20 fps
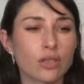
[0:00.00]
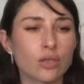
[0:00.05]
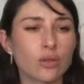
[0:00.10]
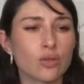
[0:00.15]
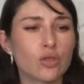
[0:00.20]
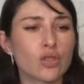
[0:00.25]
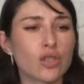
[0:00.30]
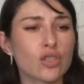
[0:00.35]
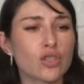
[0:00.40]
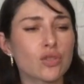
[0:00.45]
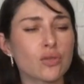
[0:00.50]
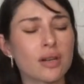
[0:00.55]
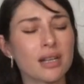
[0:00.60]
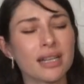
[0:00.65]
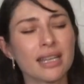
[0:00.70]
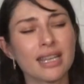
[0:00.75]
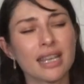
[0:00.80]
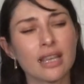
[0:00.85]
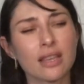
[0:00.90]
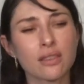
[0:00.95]
you're just trying
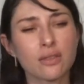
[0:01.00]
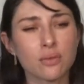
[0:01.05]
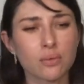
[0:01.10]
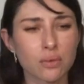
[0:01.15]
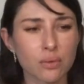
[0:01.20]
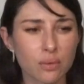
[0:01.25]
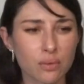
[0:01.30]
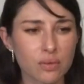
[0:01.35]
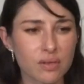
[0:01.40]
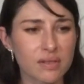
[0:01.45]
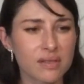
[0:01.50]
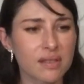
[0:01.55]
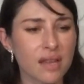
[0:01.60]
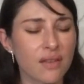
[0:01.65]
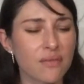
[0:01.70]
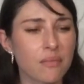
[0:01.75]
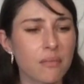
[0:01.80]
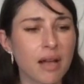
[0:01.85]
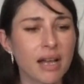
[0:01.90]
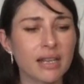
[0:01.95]
to get through to
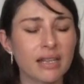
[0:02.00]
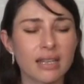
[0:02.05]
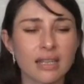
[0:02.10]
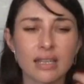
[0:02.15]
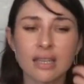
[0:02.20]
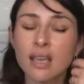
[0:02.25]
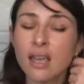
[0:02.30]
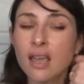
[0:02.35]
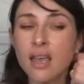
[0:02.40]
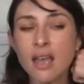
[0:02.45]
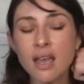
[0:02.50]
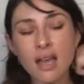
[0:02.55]
save money.